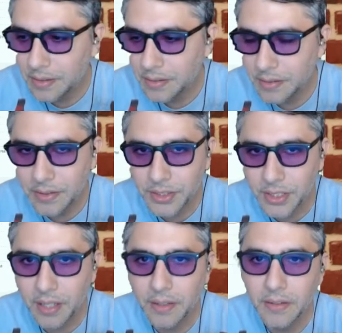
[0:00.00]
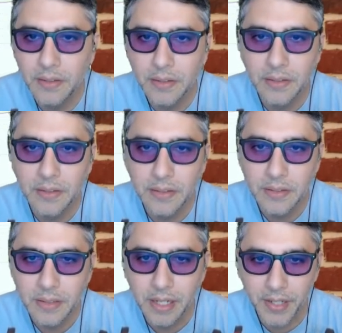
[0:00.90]
or so,
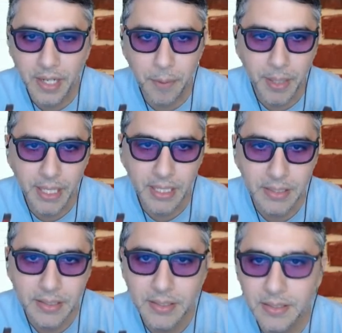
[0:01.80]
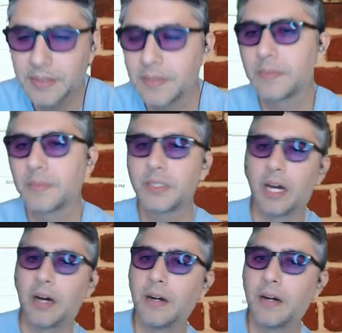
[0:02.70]
every couple minutes. So